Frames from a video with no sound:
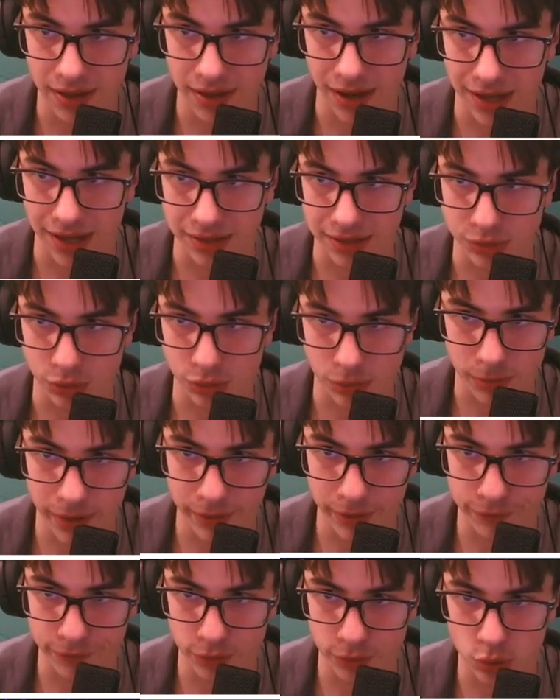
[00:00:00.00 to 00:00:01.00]
at all. A bit
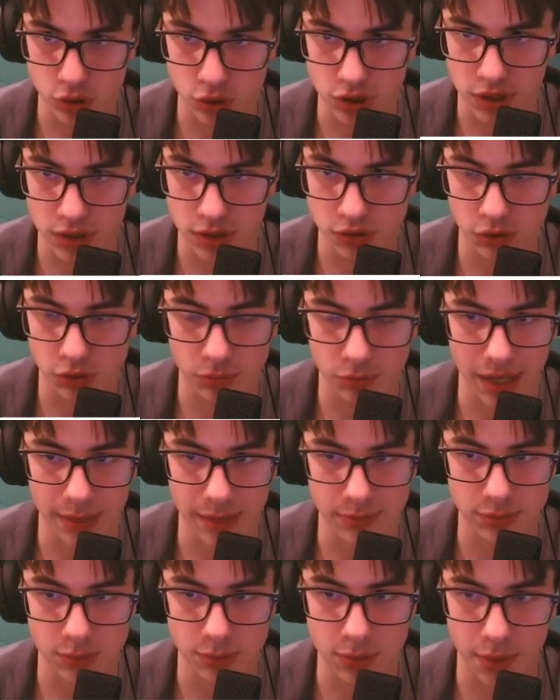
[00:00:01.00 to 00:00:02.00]
unfortunate in some
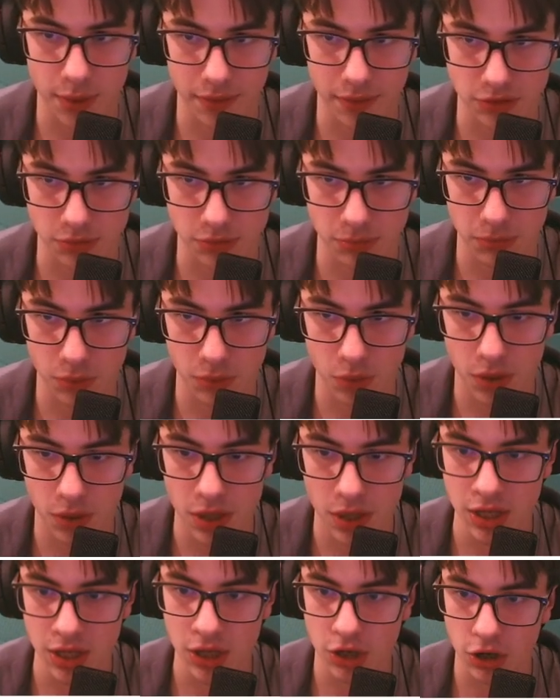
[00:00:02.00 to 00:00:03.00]
games. We do have some more
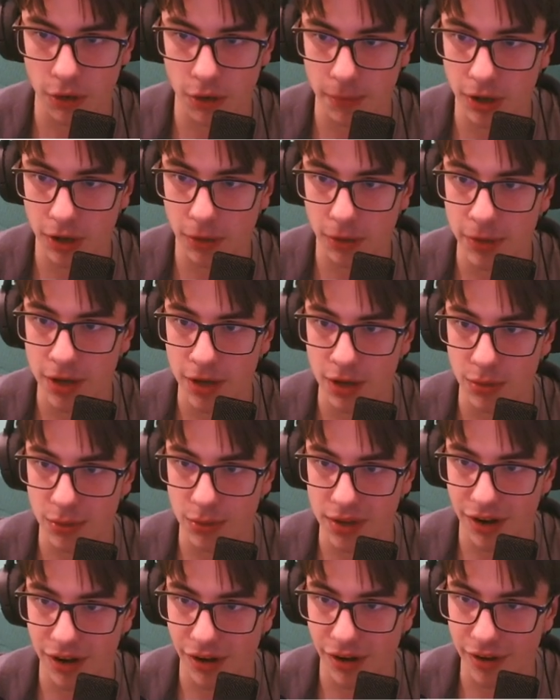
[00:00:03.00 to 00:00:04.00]
coming up.
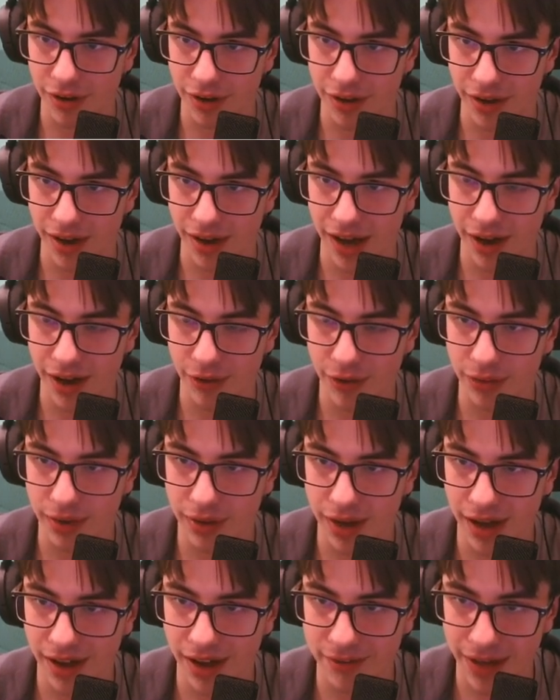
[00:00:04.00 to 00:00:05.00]
We got
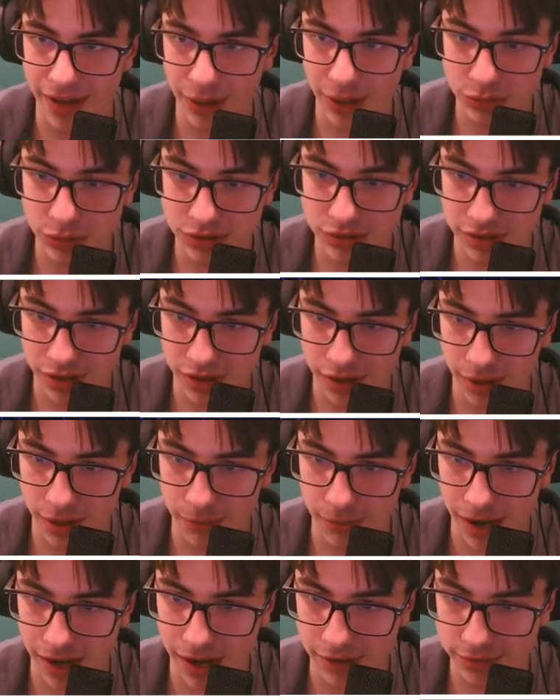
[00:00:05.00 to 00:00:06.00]
Havels
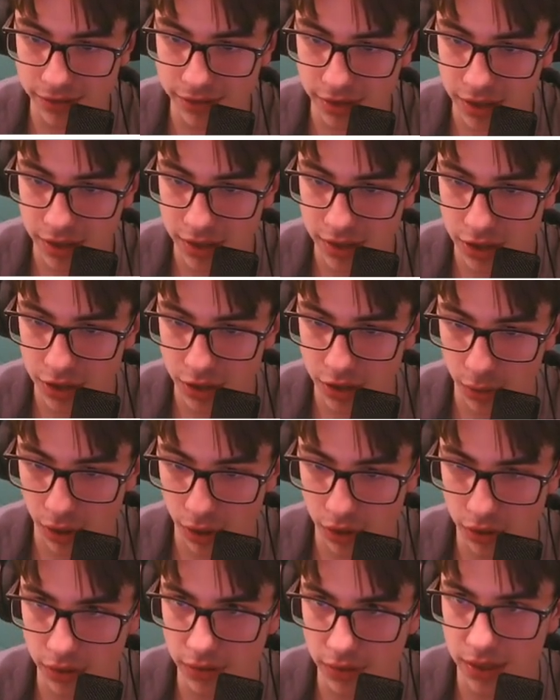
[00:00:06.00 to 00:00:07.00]
after, who are
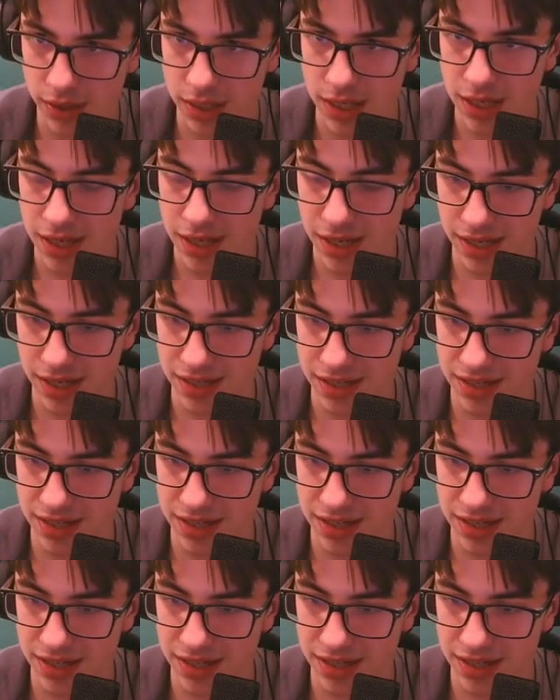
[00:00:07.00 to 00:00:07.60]
currently in